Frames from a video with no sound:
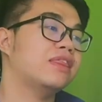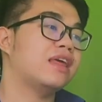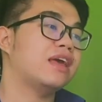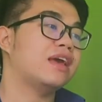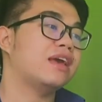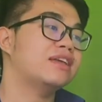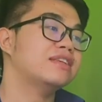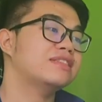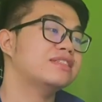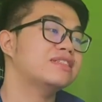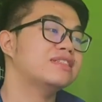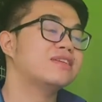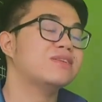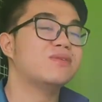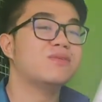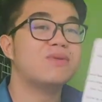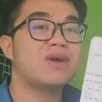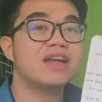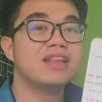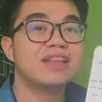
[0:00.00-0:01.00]
this.
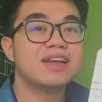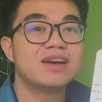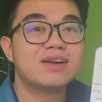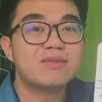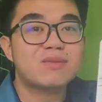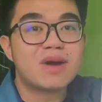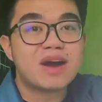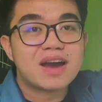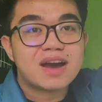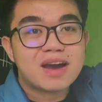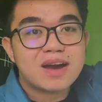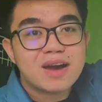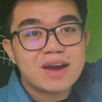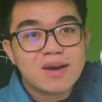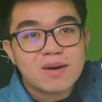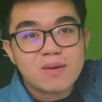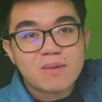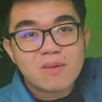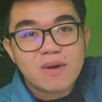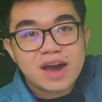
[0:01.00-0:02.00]
So,
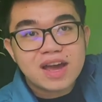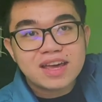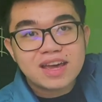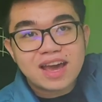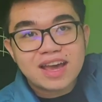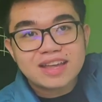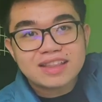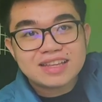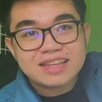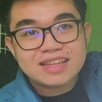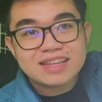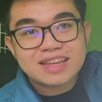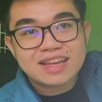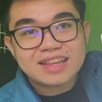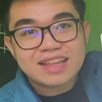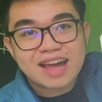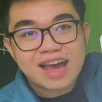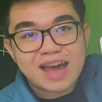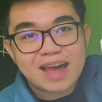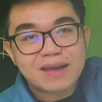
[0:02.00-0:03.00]
why I need
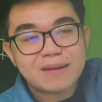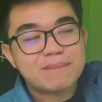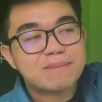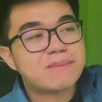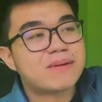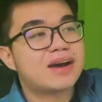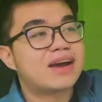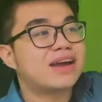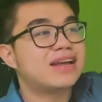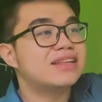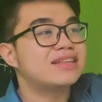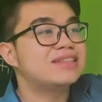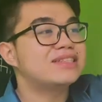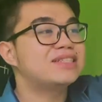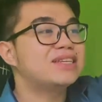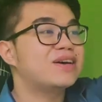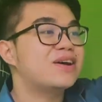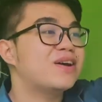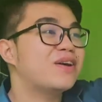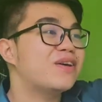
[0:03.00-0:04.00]
an iPad?
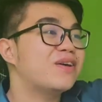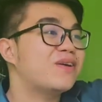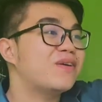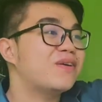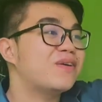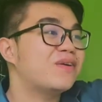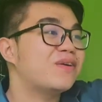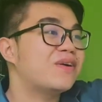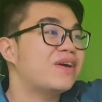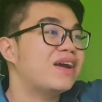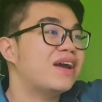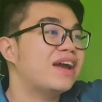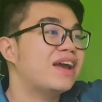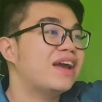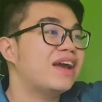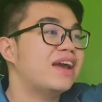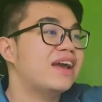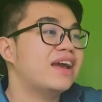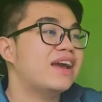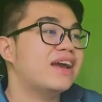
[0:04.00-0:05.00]
So,
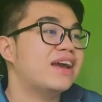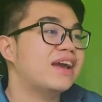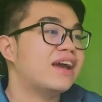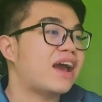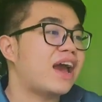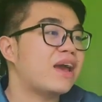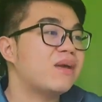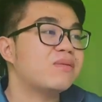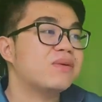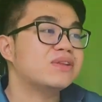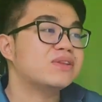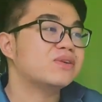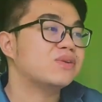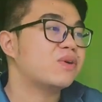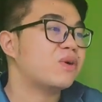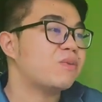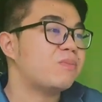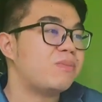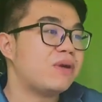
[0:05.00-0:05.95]
I want to go